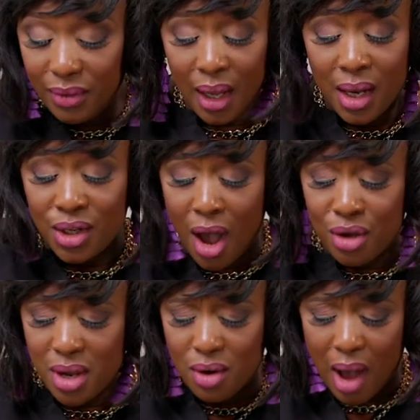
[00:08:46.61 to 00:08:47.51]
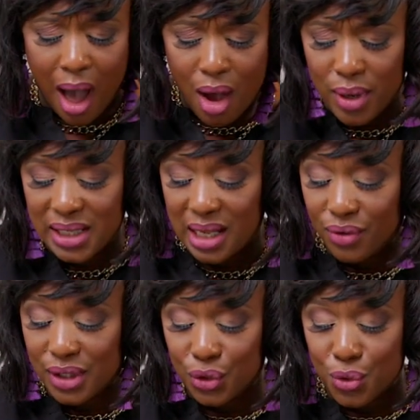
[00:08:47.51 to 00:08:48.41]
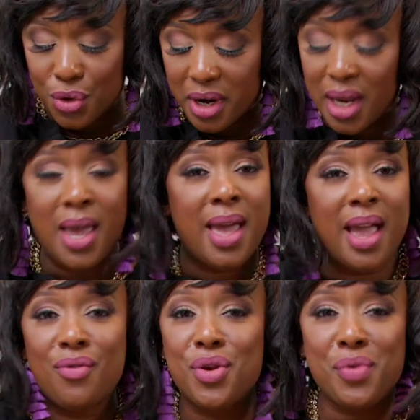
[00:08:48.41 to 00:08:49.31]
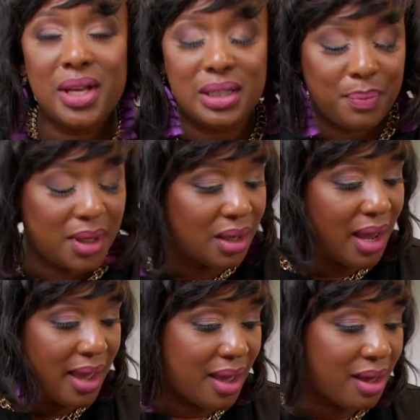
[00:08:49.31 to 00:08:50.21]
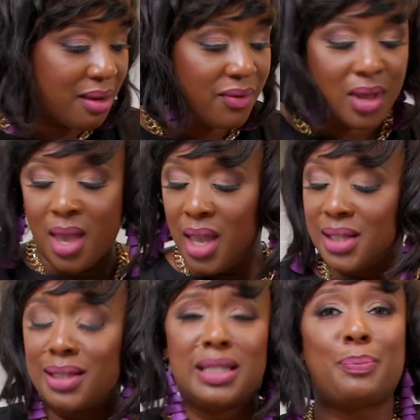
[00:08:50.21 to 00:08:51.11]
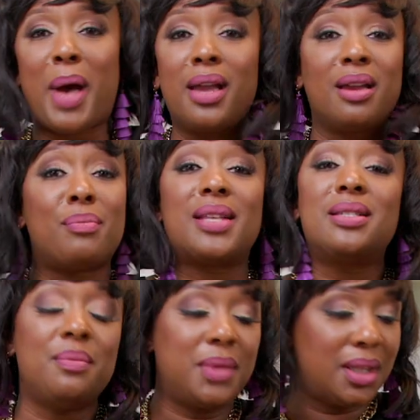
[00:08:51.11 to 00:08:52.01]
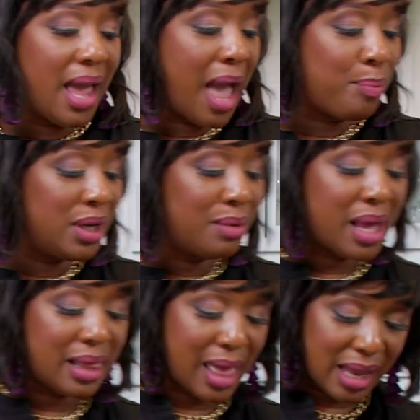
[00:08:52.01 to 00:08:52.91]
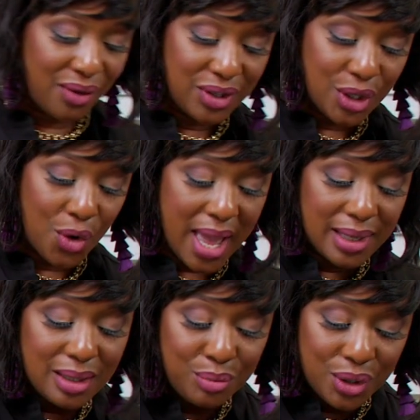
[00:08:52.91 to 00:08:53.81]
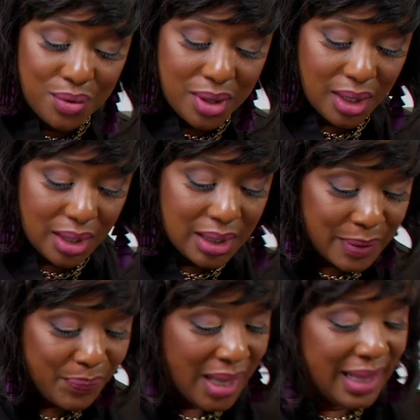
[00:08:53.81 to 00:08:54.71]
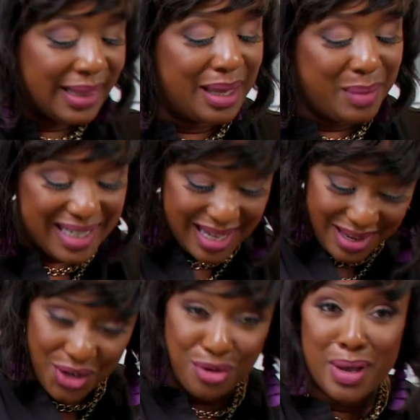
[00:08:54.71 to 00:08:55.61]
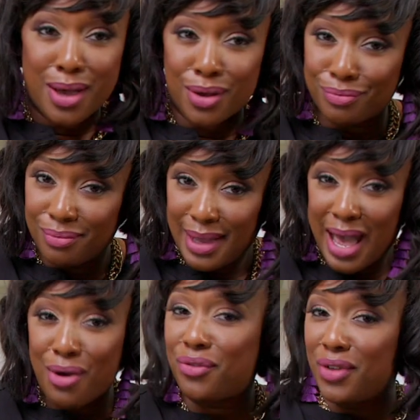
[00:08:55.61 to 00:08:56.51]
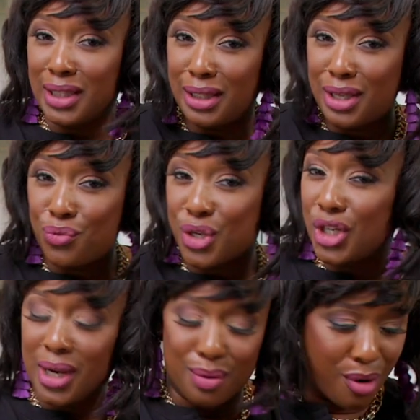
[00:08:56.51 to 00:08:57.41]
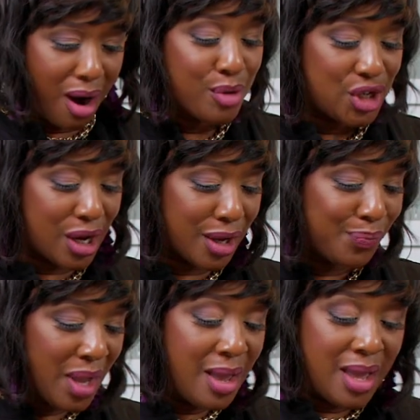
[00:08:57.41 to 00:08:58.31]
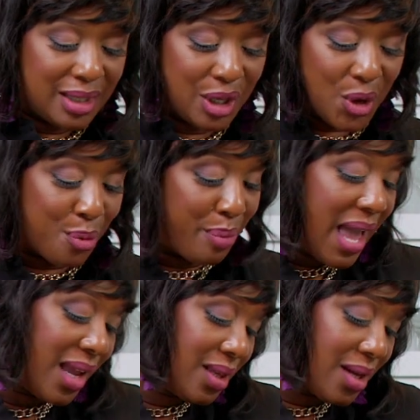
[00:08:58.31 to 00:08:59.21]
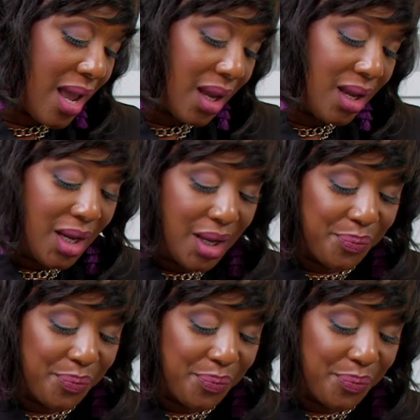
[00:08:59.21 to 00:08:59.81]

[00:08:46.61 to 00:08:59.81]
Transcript: And y'all know I always have a story. Every recipe that I have is inspired by something that happened in my life. So as I'm doing this, let me tell you about how I fell in love with chicken Parmesan. So back in the day,